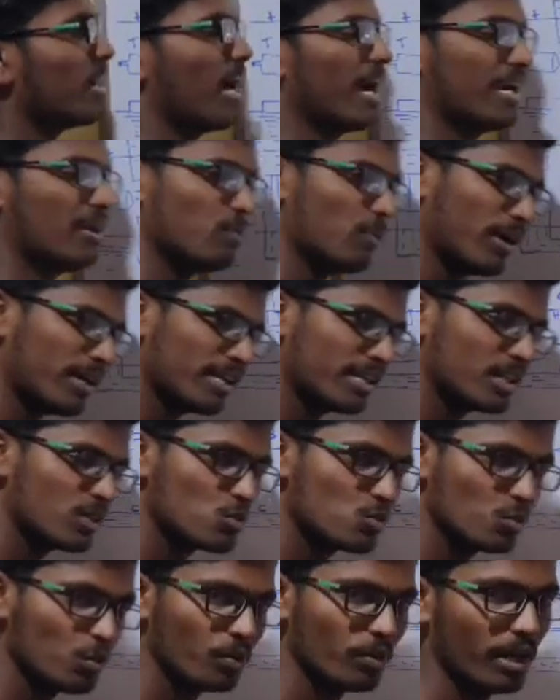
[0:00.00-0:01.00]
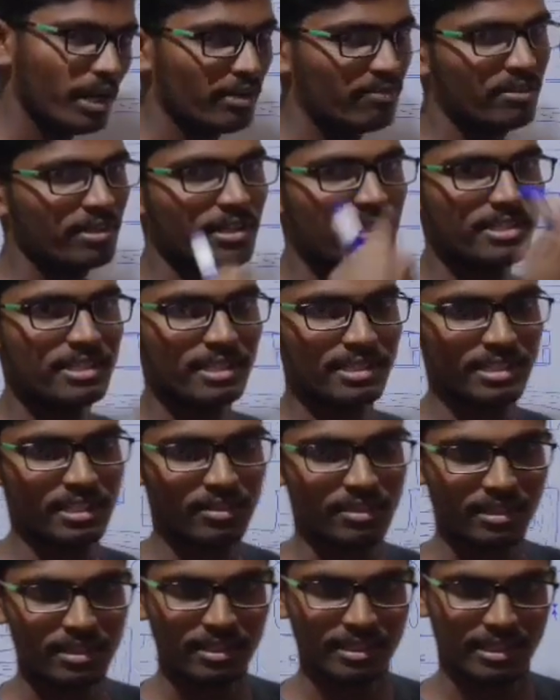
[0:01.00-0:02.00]
And why it is so, I will discuss in
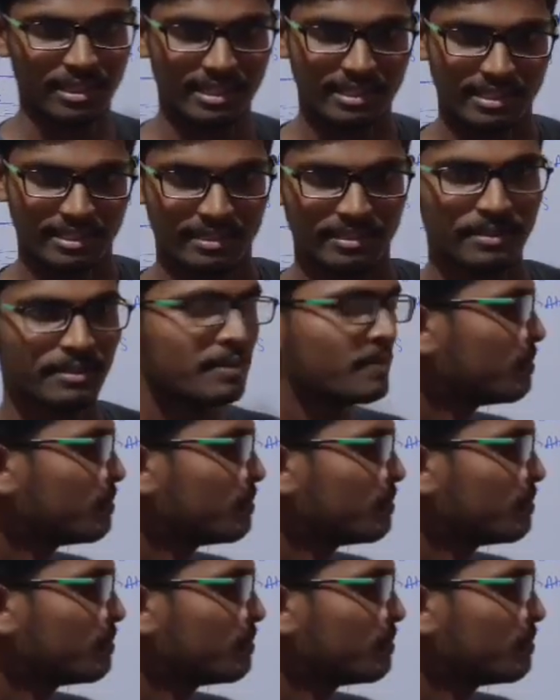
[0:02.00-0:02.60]
the later.